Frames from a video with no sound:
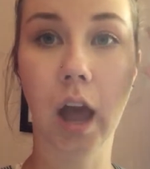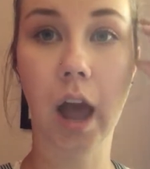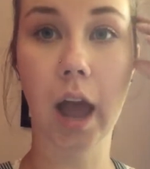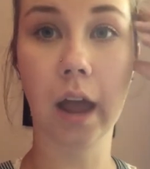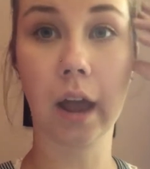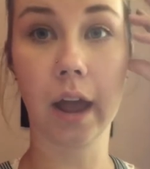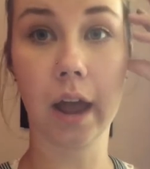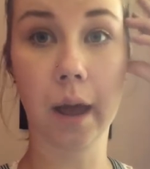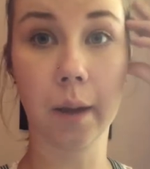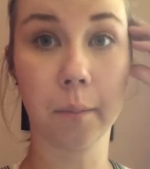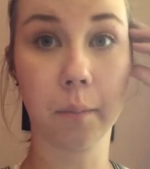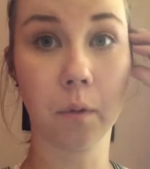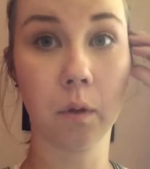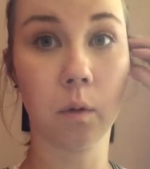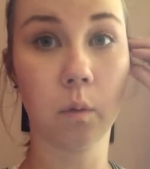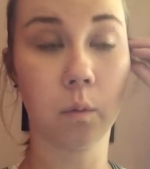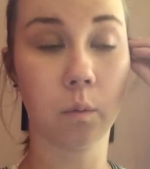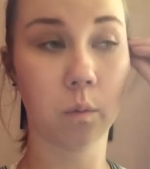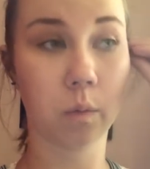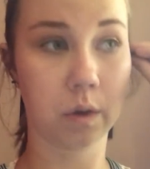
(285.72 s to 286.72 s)
I am
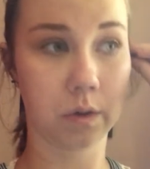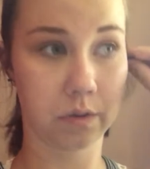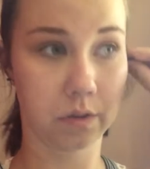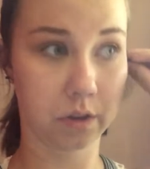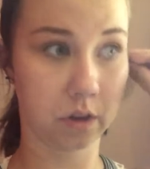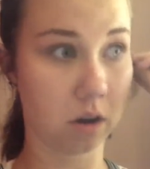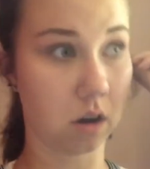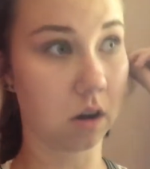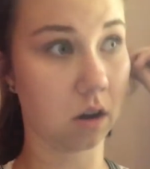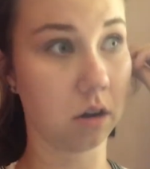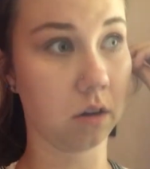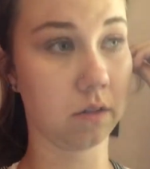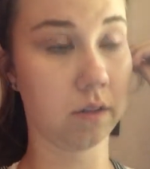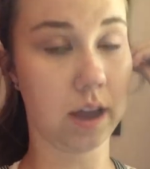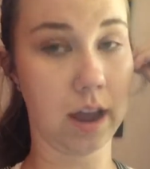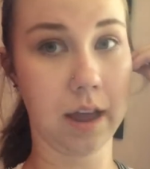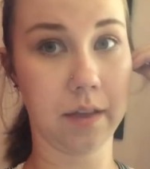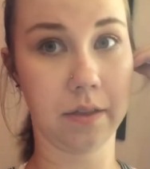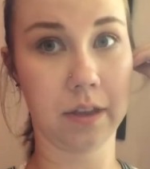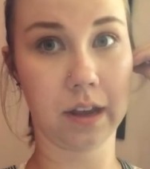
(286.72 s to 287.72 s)
with the dogs
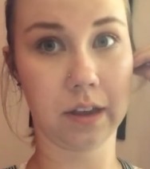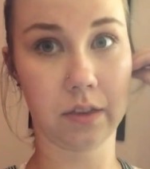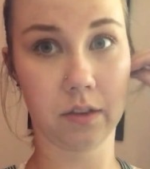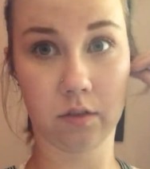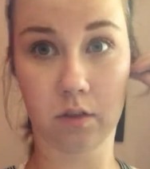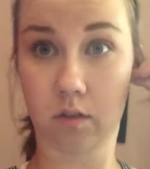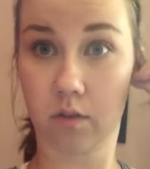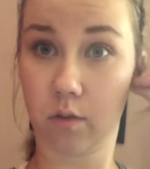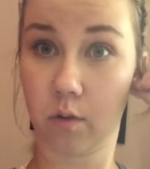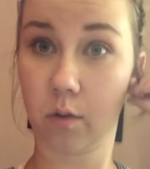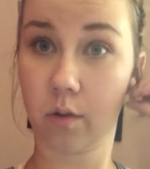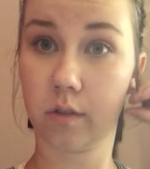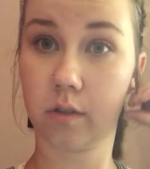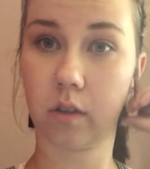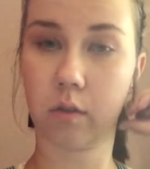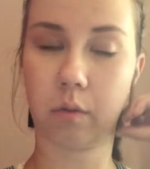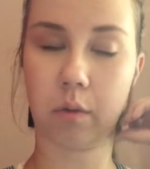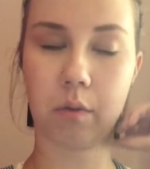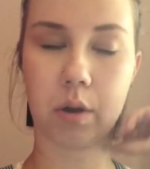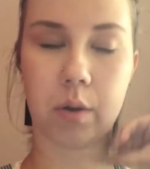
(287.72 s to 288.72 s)
and like there's also
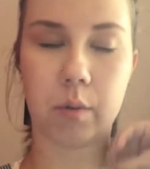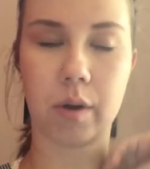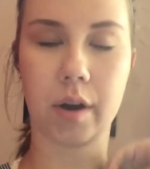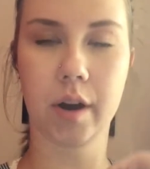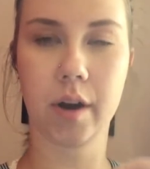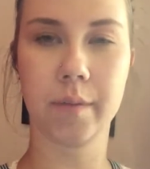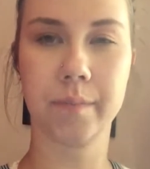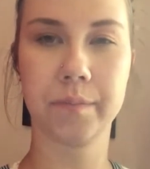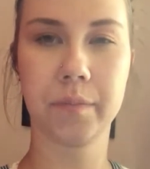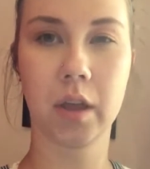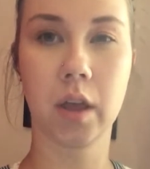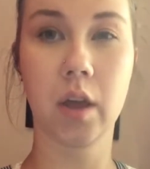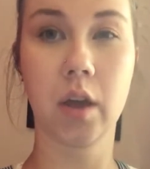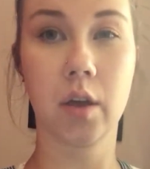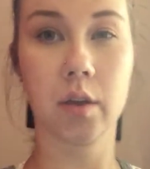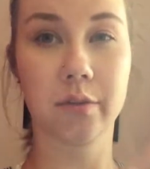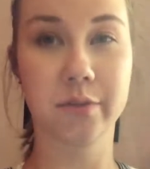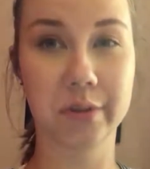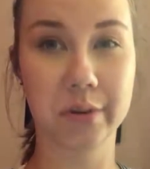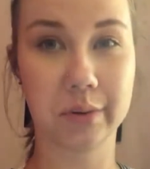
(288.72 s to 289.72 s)
horses where we were
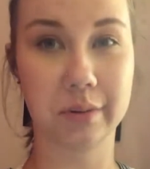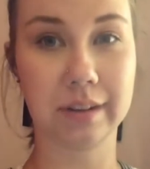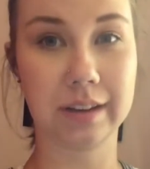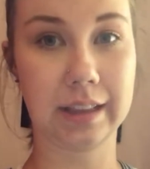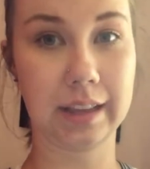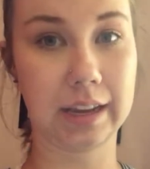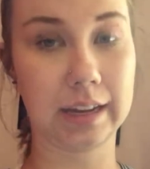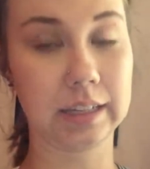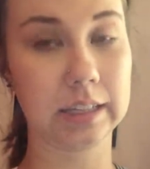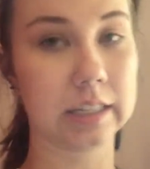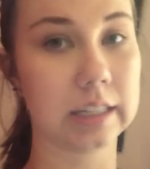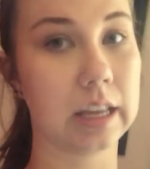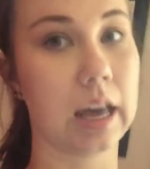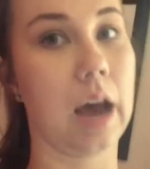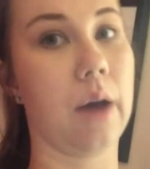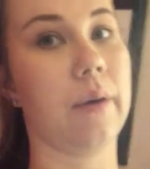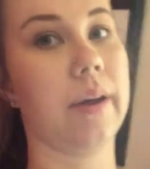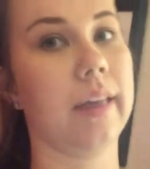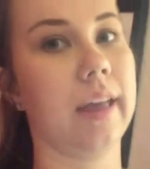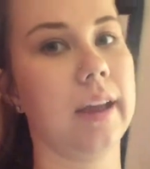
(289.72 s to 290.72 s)
so we really like just
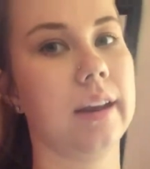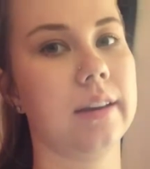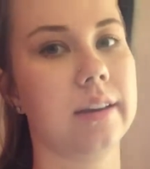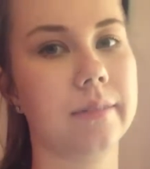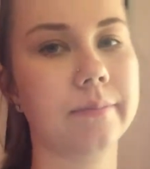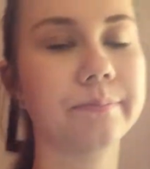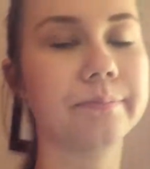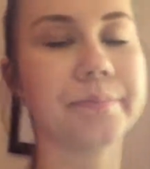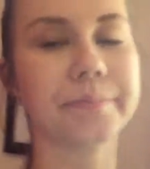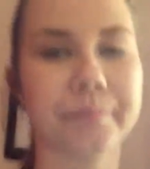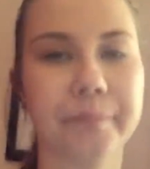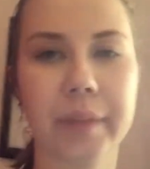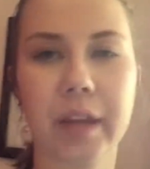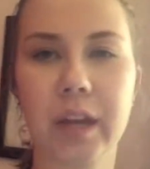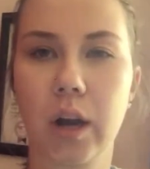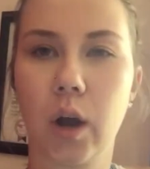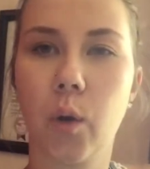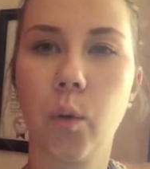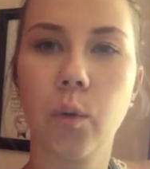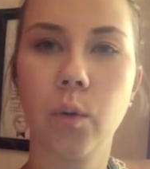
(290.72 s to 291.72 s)
how I like
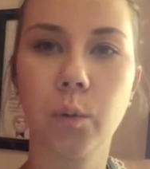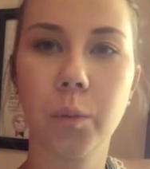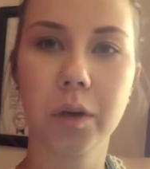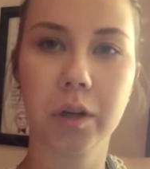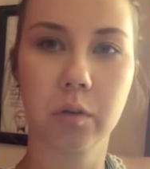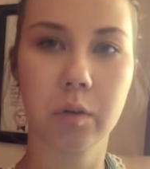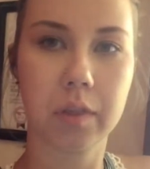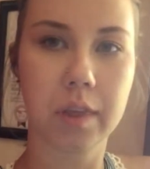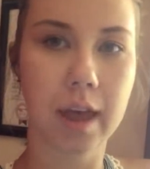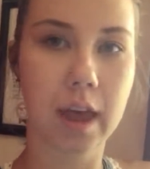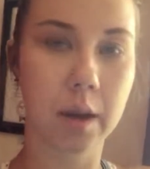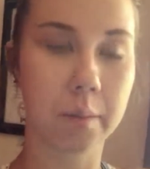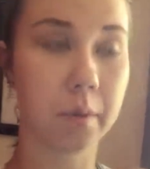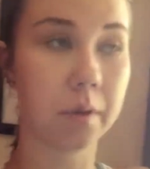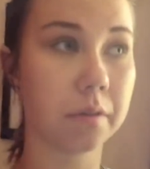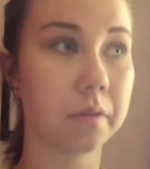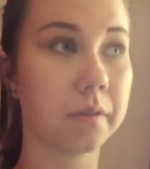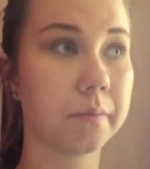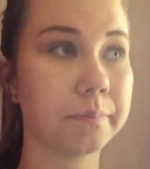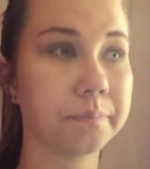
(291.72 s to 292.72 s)
you know worked with
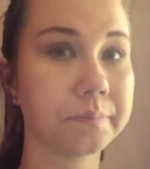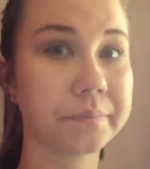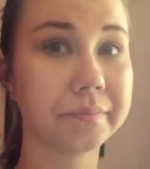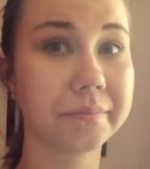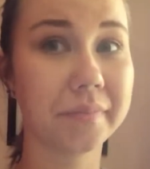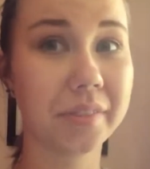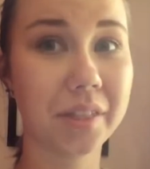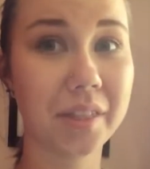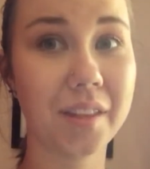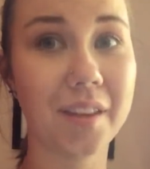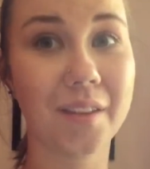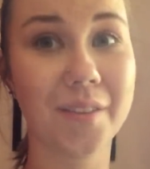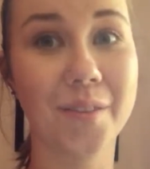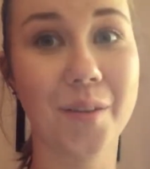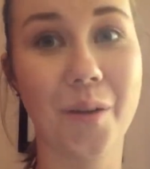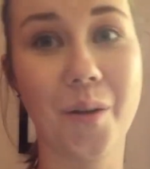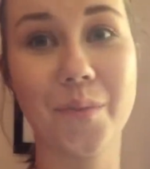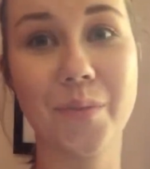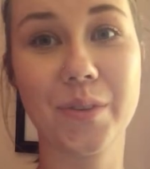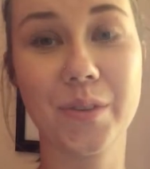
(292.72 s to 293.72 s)
animals
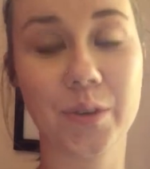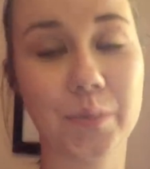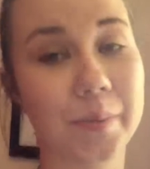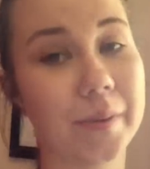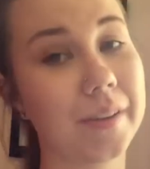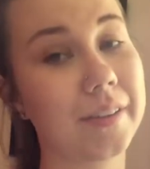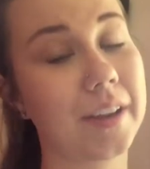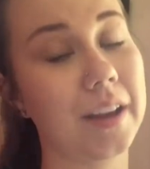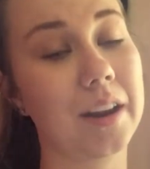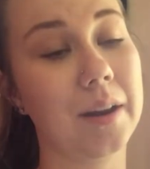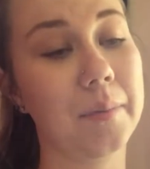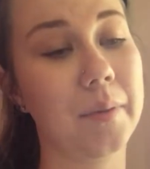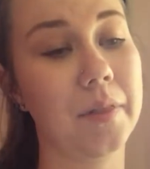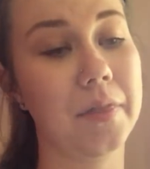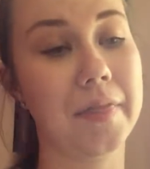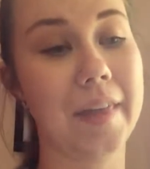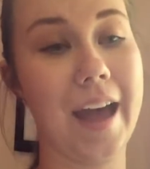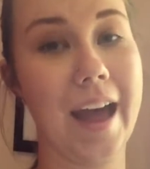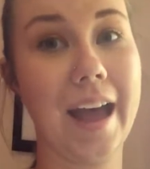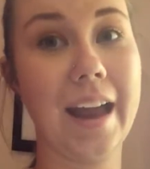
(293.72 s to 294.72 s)
so I'm super excited
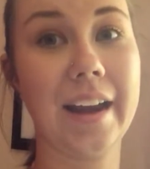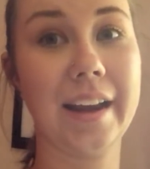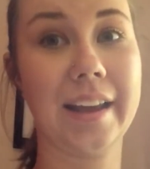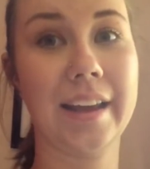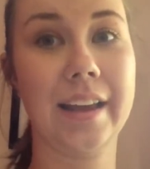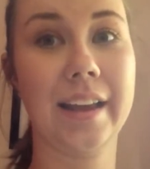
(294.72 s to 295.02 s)
about that.